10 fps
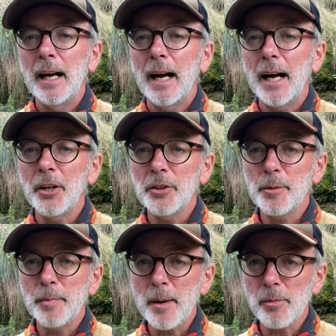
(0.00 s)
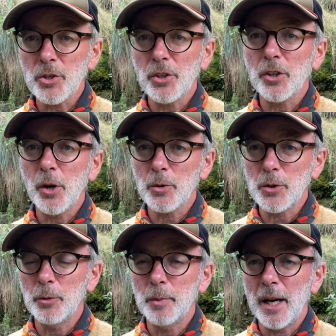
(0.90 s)
And on the Pembrokeshire
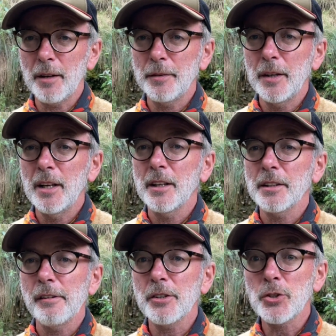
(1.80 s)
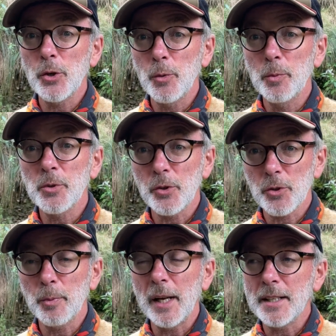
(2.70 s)
Coastal Path, there are two
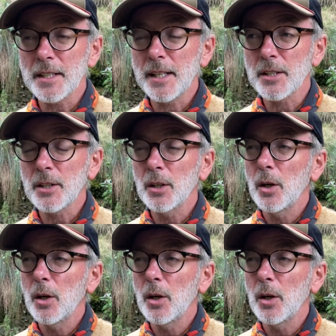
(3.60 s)
such places.